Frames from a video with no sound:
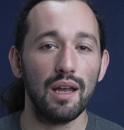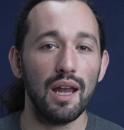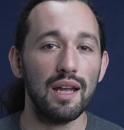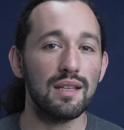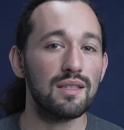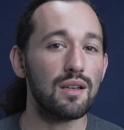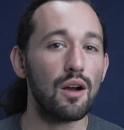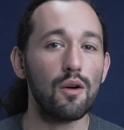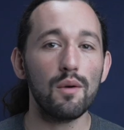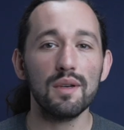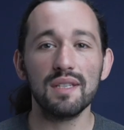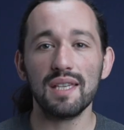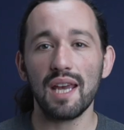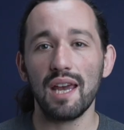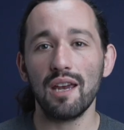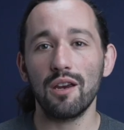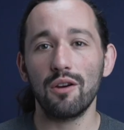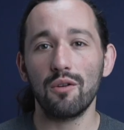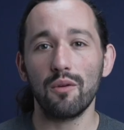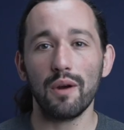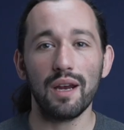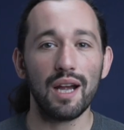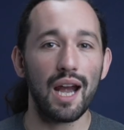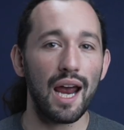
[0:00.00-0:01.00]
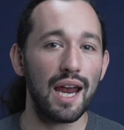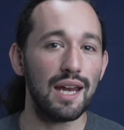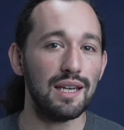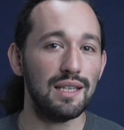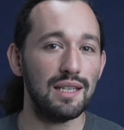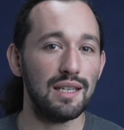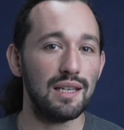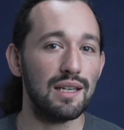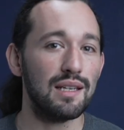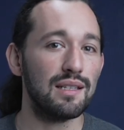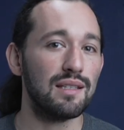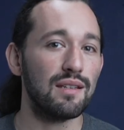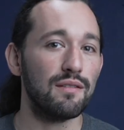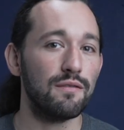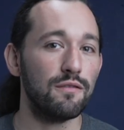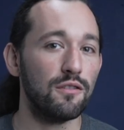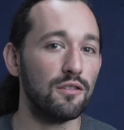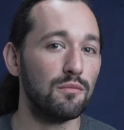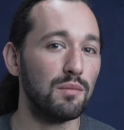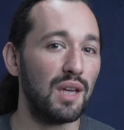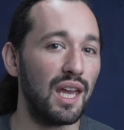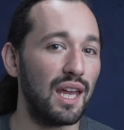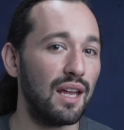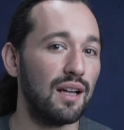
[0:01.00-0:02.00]
It's always a great idea to
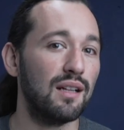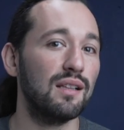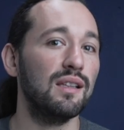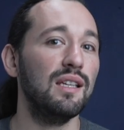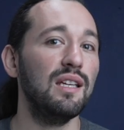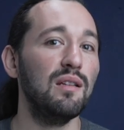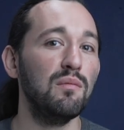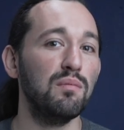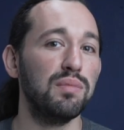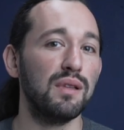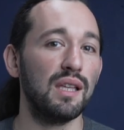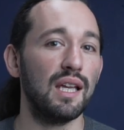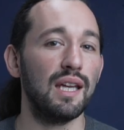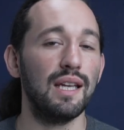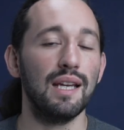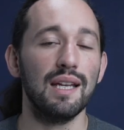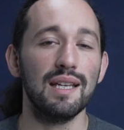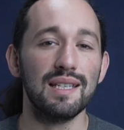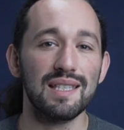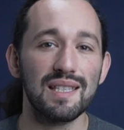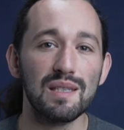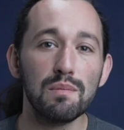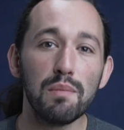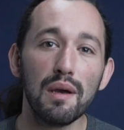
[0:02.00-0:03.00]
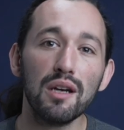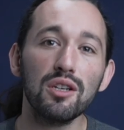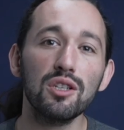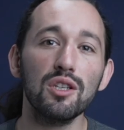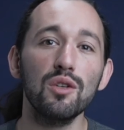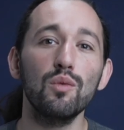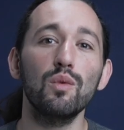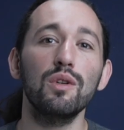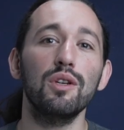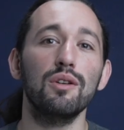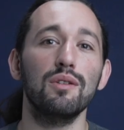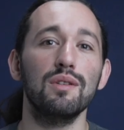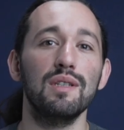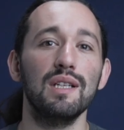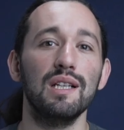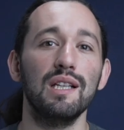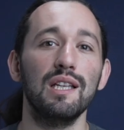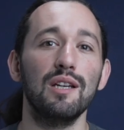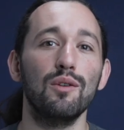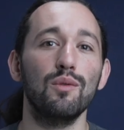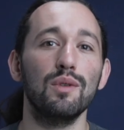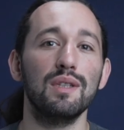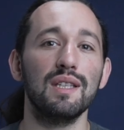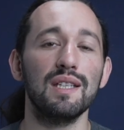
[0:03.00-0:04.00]
film a clean plate, especially when you're
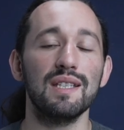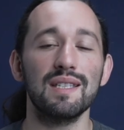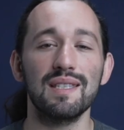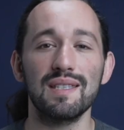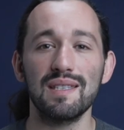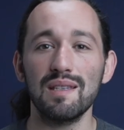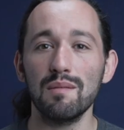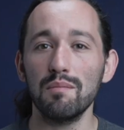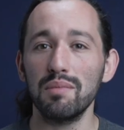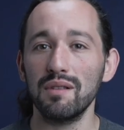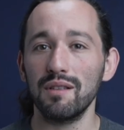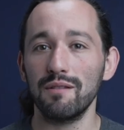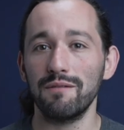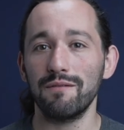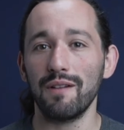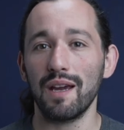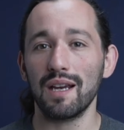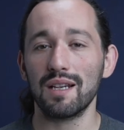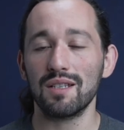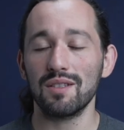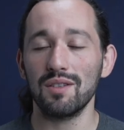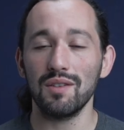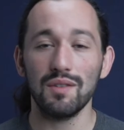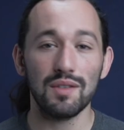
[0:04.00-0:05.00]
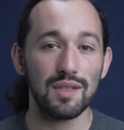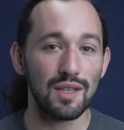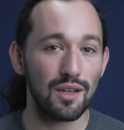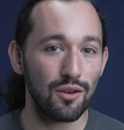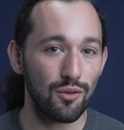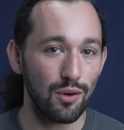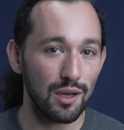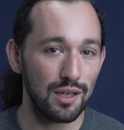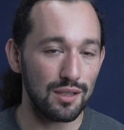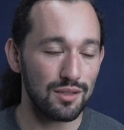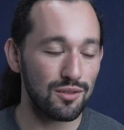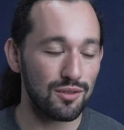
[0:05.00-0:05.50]
dealing with these simple effects using green